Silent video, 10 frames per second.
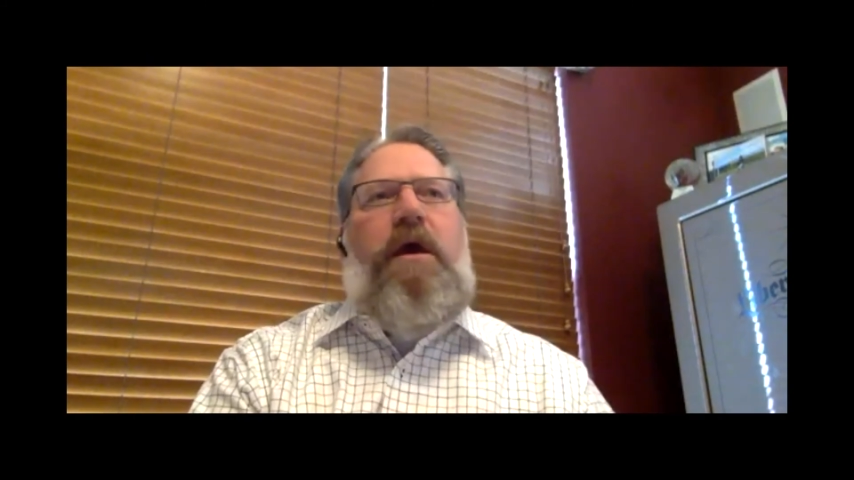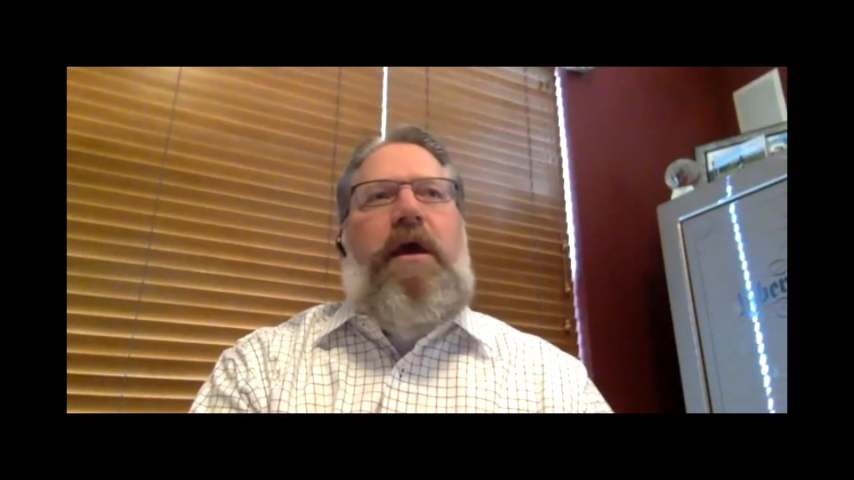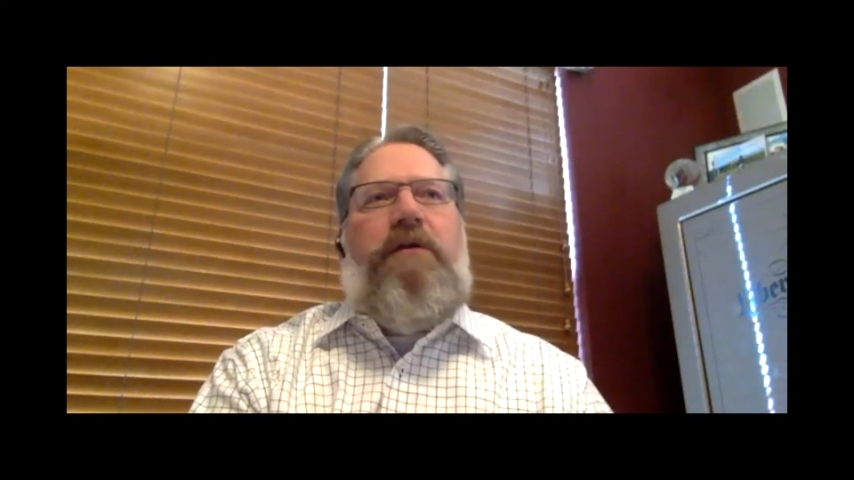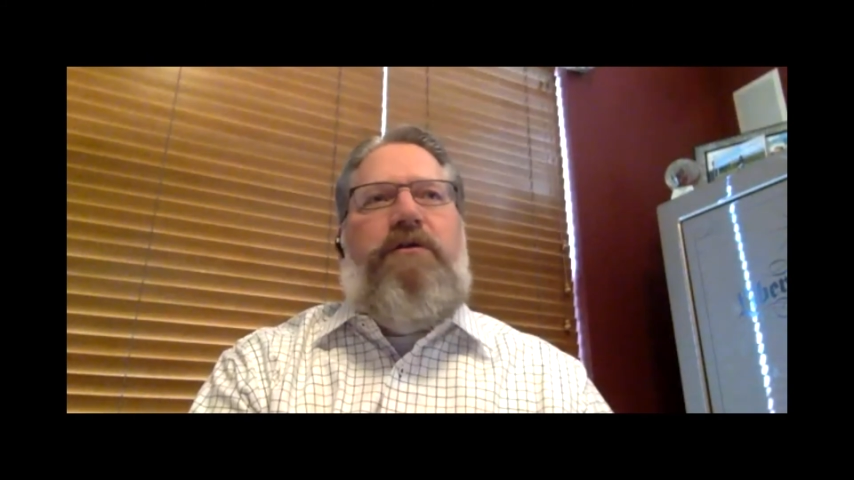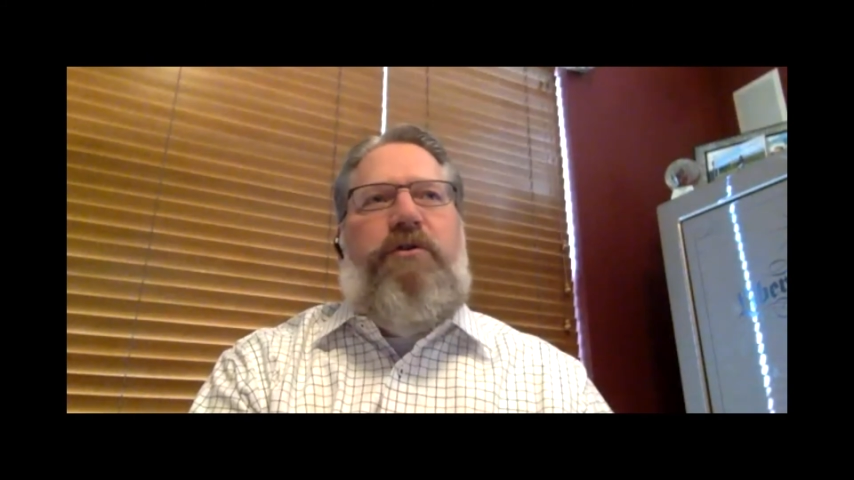
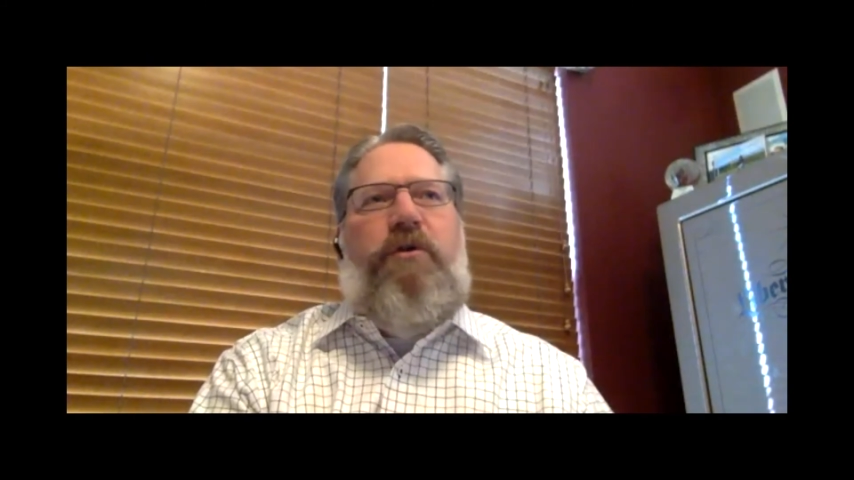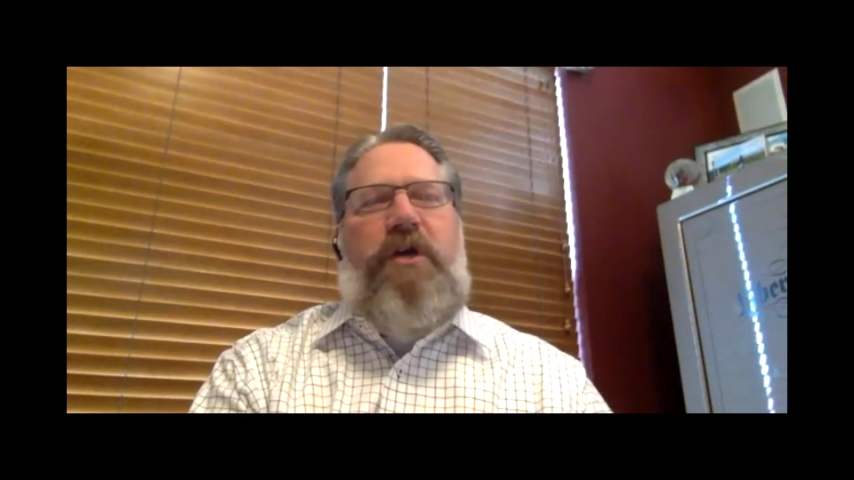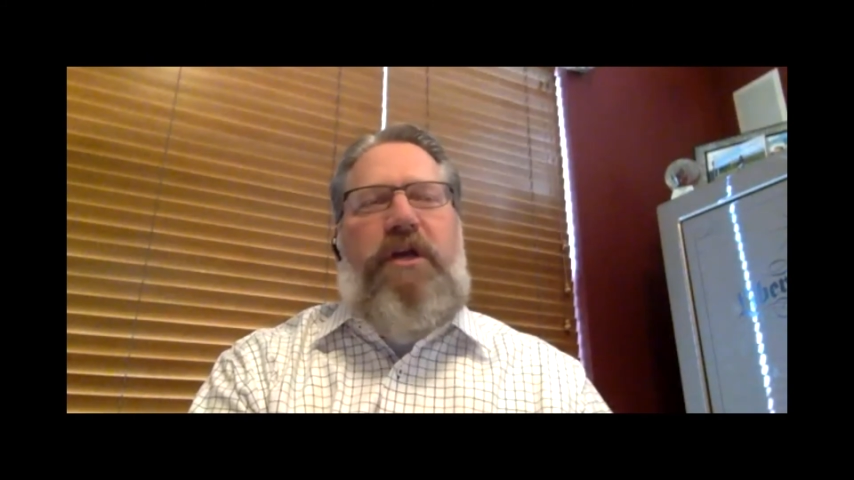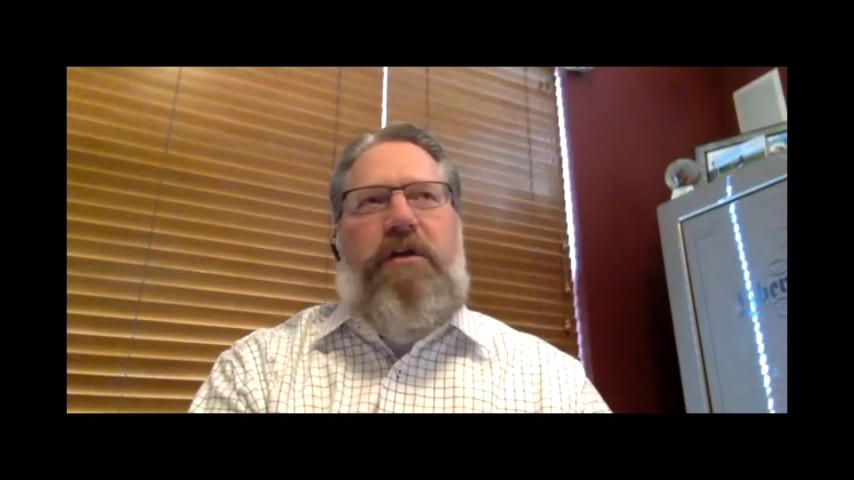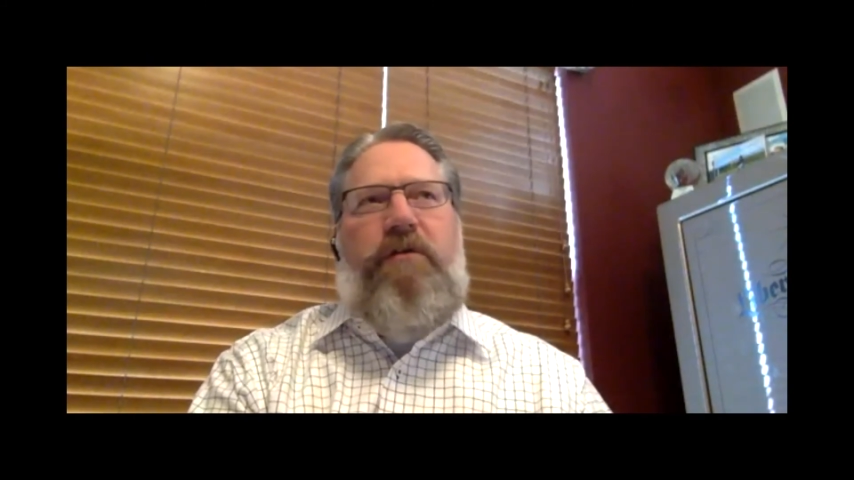And so
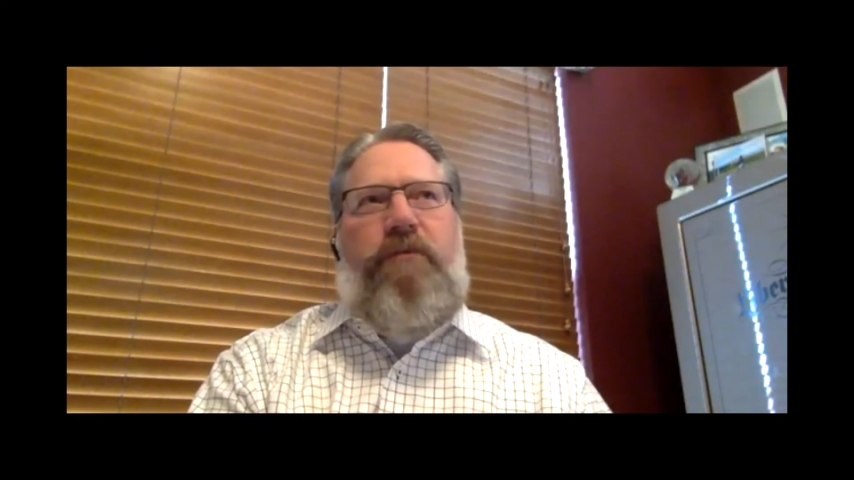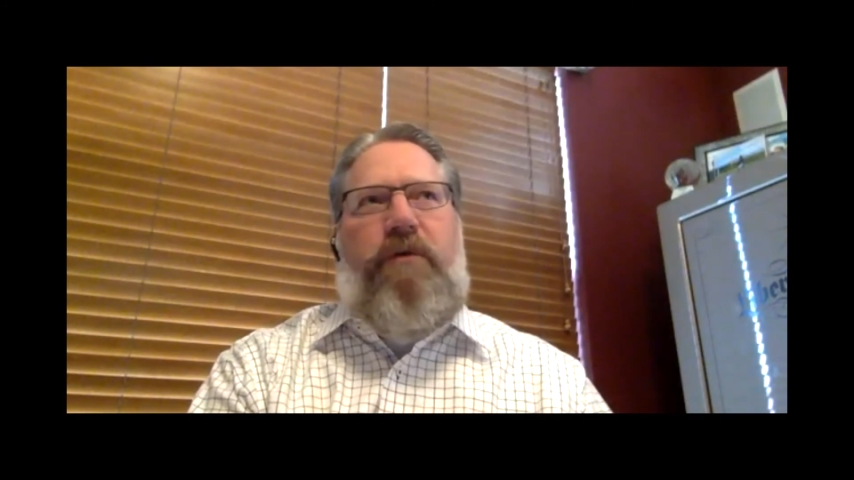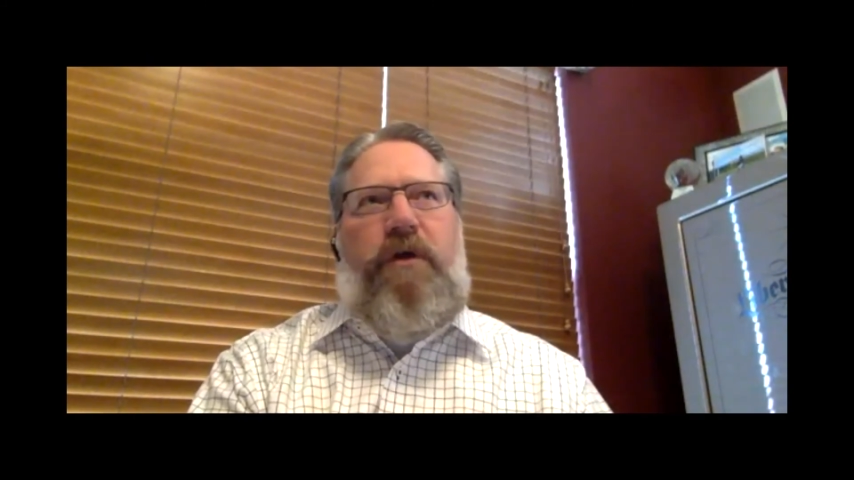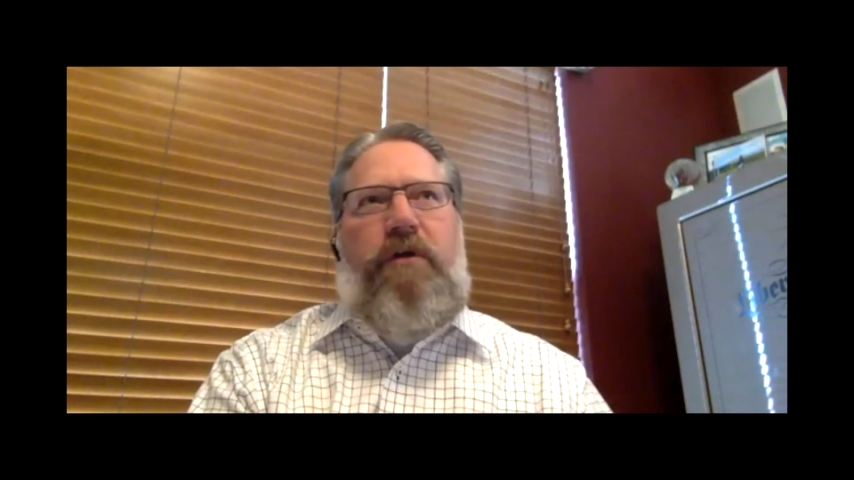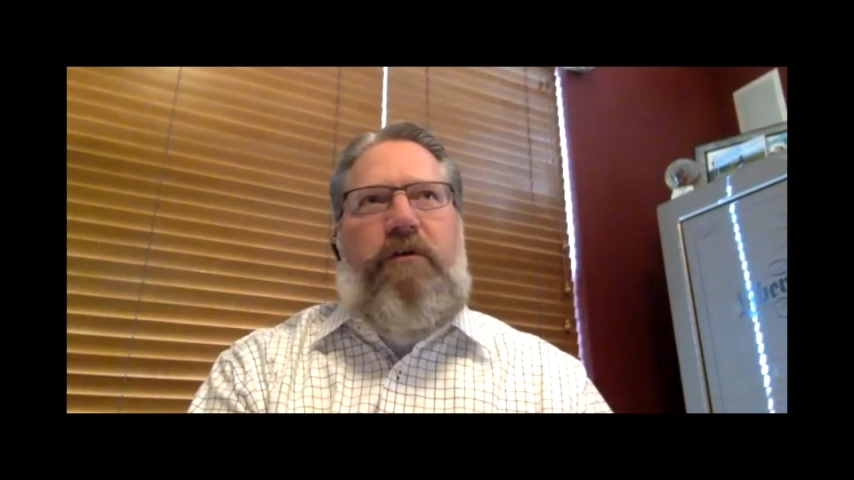
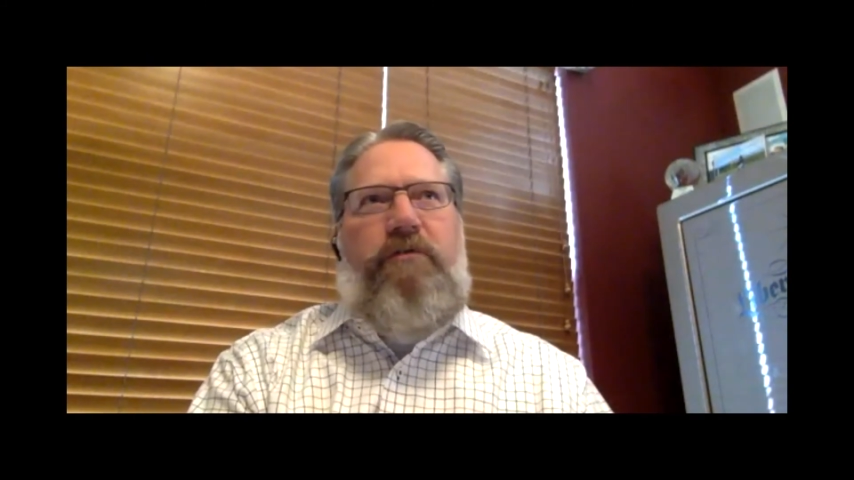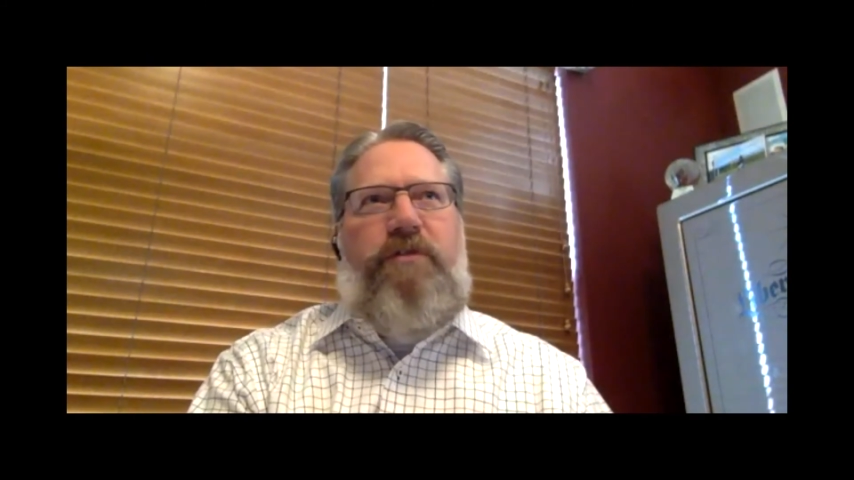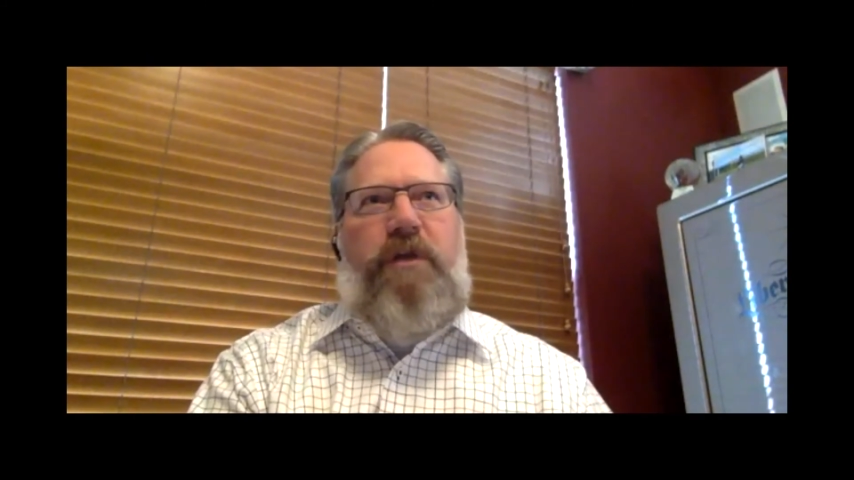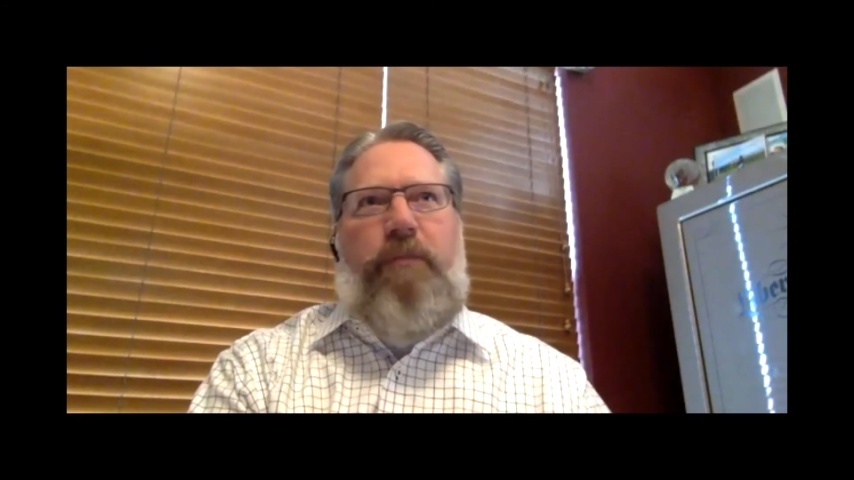introducing